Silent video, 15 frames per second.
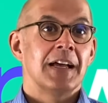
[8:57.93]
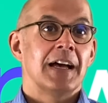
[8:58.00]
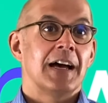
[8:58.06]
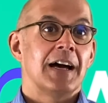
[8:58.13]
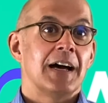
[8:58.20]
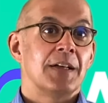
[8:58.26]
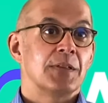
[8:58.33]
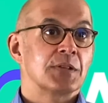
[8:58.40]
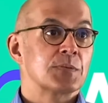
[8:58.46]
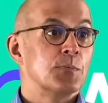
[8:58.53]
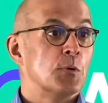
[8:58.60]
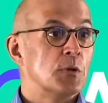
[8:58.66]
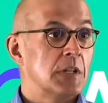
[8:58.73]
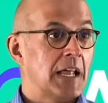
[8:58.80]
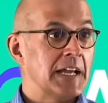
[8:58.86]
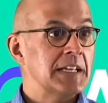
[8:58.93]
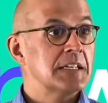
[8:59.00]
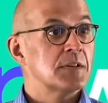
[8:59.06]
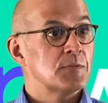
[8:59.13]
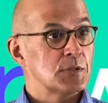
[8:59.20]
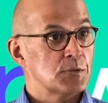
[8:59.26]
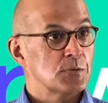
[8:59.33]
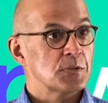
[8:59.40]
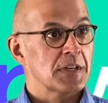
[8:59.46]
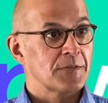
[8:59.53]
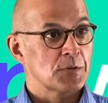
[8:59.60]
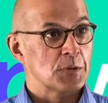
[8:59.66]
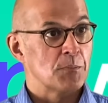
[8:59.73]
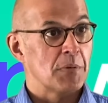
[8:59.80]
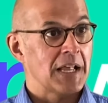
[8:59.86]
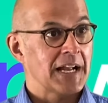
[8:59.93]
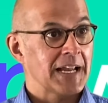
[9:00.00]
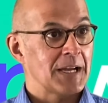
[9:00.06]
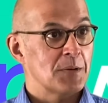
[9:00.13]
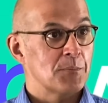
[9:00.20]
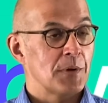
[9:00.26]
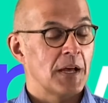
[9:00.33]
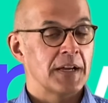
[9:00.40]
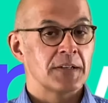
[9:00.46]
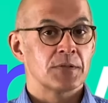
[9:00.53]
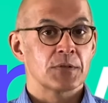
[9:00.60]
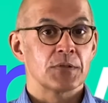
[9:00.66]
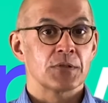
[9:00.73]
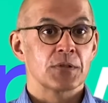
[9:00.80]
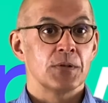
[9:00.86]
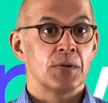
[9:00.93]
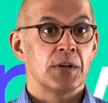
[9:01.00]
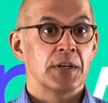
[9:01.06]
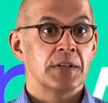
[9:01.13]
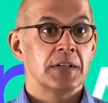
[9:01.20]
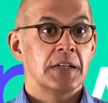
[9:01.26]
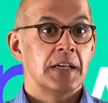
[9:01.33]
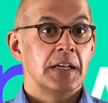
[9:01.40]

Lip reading: there's more light if we don't have good blackout blinds and so on.